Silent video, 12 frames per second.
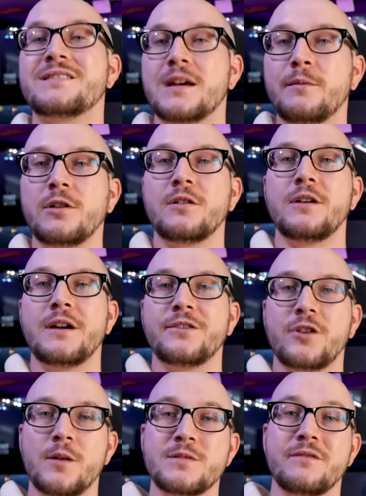similar in
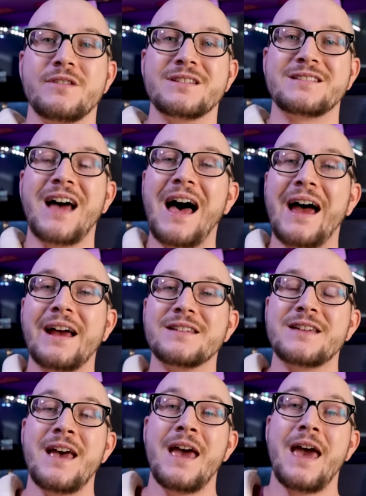terms of the
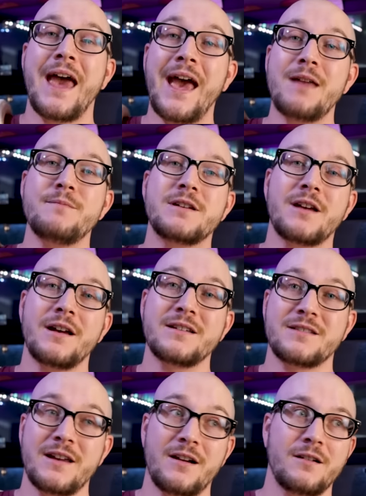size. And
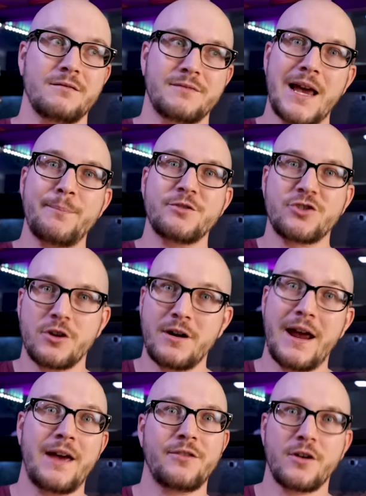because their temperature
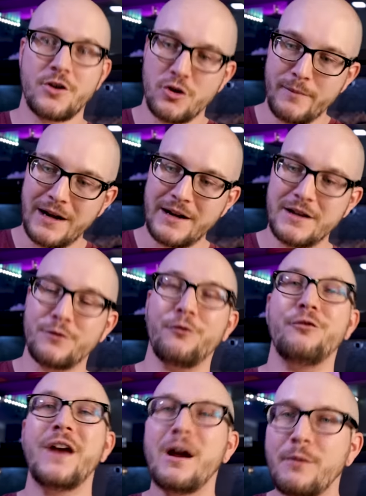and their humidity is
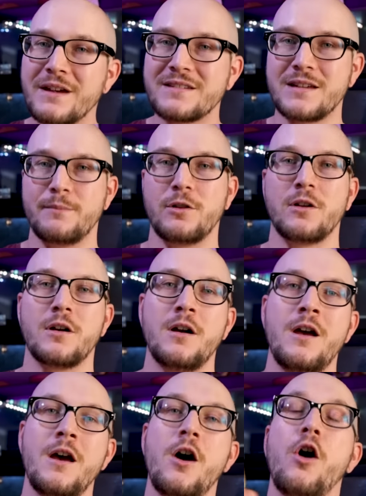very
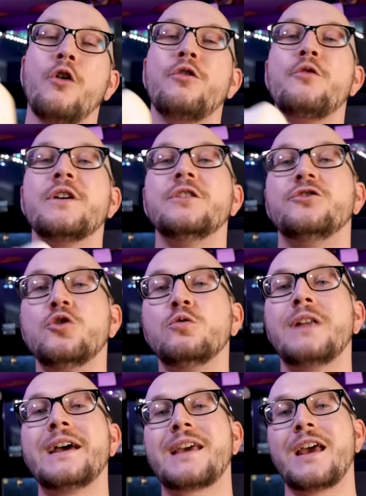similar, although they
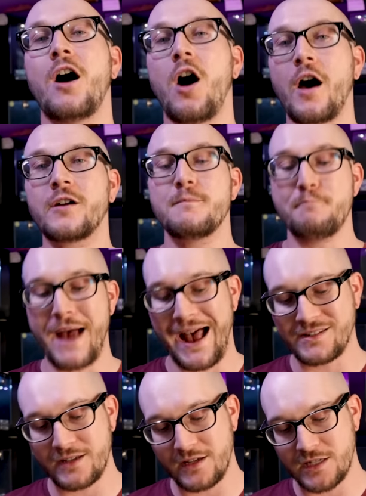do like a hotter
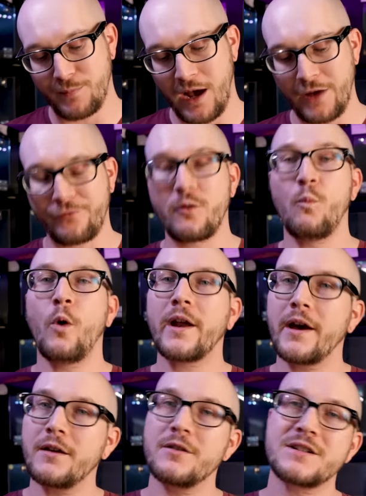basking spot, from what
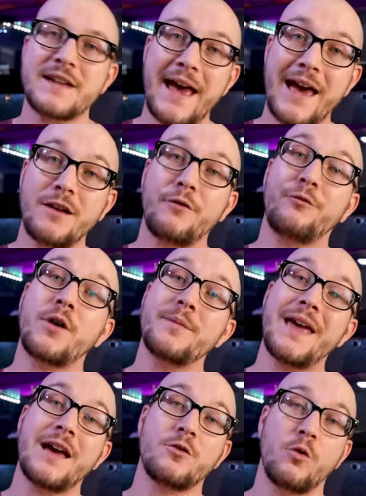I understand from
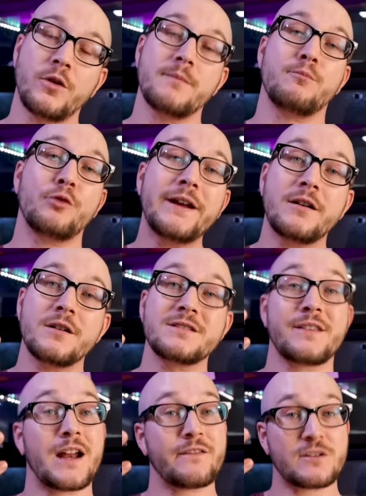the Angolan
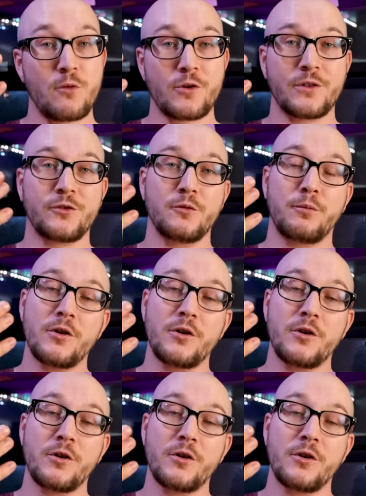breeders that I've spoken to